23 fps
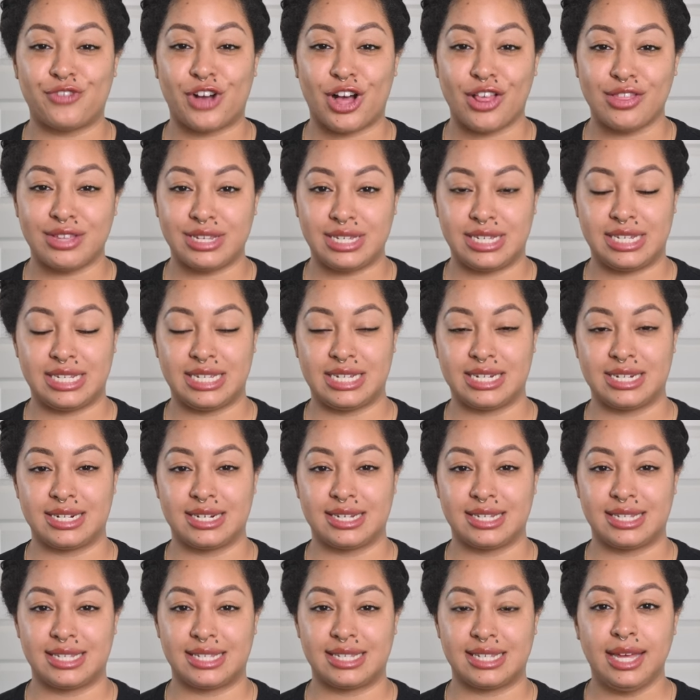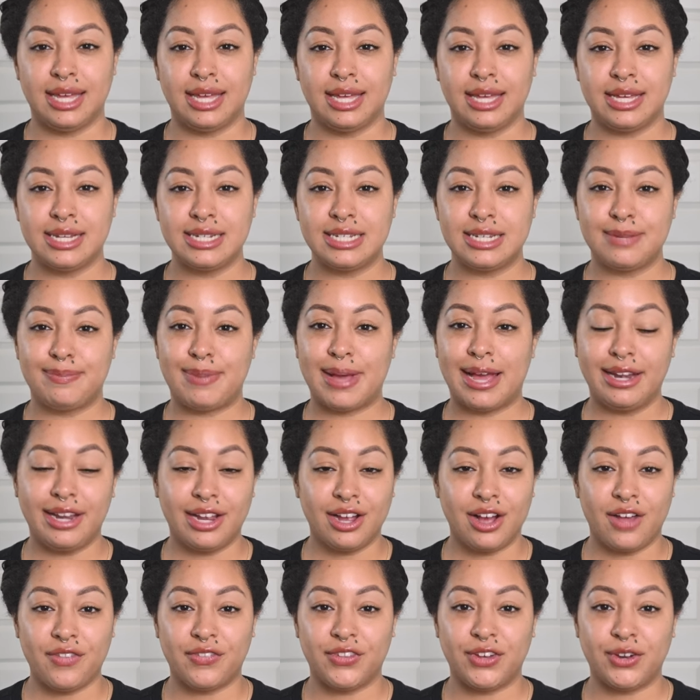volunteers.
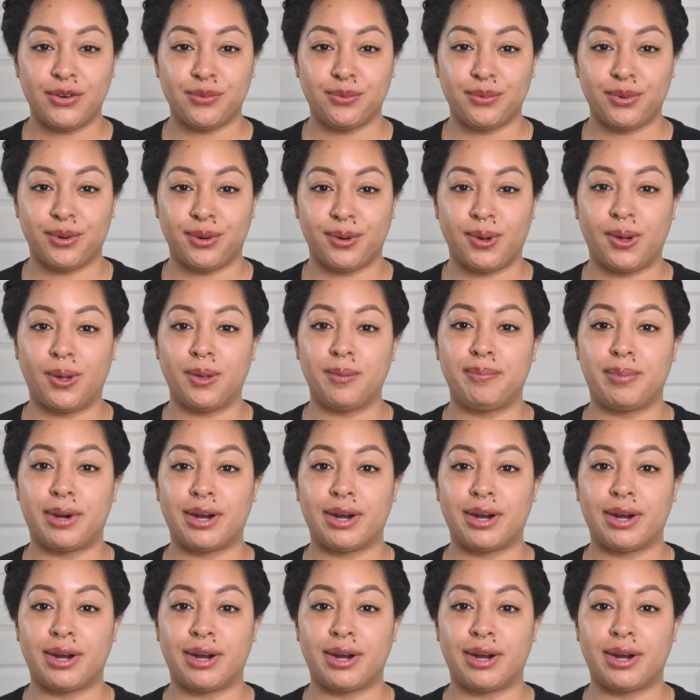Depending on their role,